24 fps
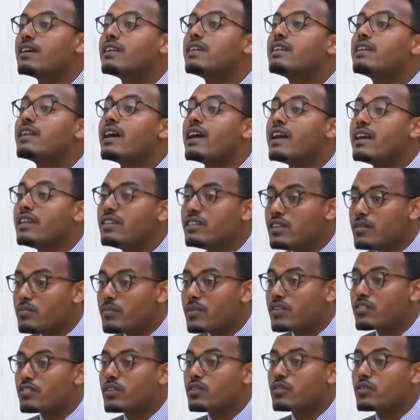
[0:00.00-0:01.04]

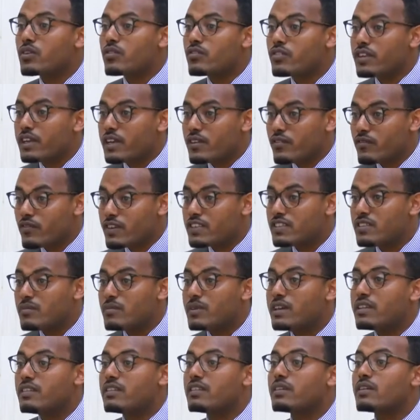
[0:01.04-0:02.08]
90% of their
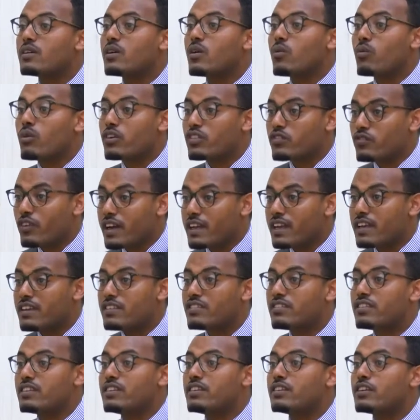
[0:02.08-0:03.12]
investment was
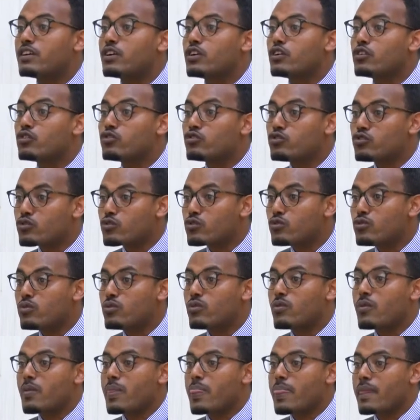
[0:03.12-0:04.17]
financed
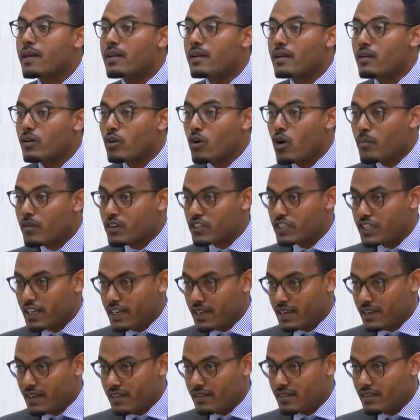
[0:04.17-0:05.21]
through commercial
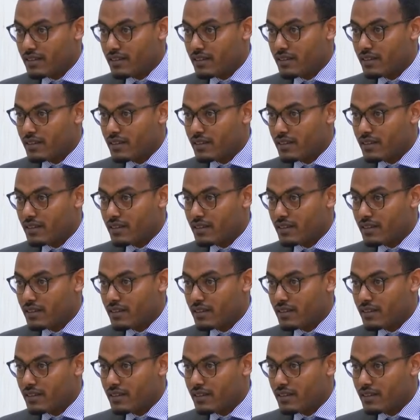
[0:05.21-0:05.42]
debt.